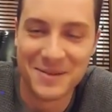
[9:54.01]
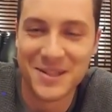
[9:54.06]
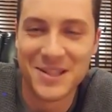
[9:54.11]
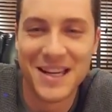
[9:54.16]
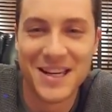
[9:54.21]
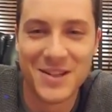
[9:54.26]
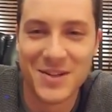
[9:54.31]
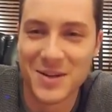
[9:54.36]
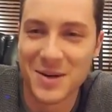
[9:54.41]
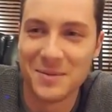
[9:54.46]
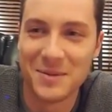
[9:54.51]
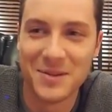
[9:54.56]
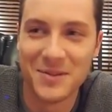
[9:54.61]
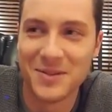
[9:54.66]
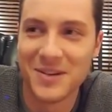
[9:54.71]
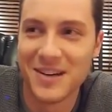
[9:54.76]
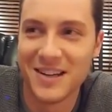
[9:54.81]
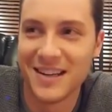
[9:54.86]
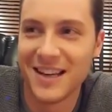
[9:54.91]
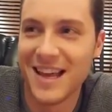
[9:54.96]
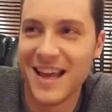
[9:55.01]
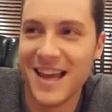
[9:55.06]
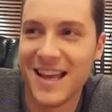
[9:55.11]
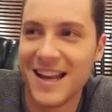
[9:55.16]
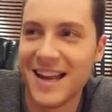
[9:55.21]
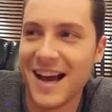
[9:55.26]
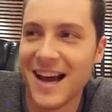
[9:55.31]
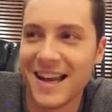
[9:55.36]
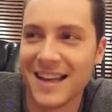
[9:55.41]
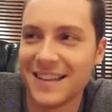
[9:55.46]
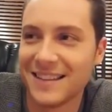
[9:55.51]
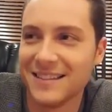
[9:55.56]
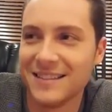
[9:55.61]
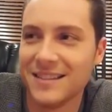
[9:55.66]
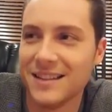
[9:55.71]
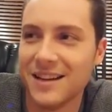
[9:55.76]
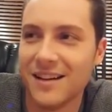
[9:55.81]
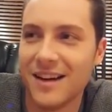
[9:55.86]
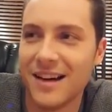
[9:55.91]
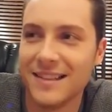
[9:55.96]
She has so much fun, and I
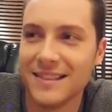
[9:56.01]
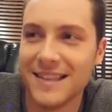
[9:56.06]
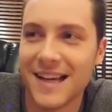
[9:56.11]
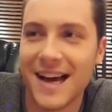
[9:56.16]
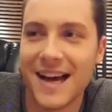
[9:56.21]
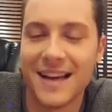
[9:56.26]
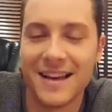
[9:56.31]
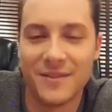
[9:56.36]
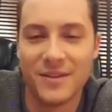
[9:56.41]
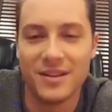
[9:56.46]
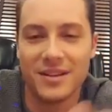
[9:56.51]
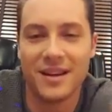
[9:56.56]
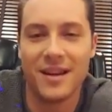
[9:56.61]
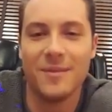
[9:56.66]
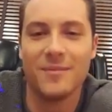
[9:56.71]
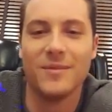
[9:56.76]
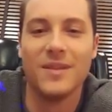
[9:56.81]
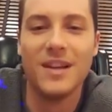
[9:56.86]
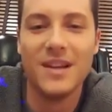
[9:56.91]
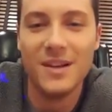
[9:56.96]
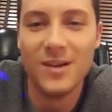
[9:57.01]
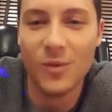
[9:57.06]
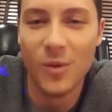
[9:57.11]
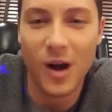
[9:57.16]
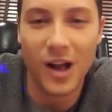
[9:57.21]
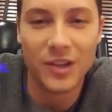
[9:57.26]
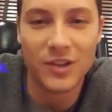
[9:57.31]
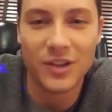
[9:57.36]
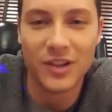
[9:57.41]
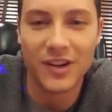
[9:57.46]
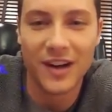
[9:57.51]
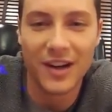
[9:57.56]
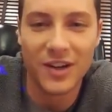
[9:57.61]
die every time watching her.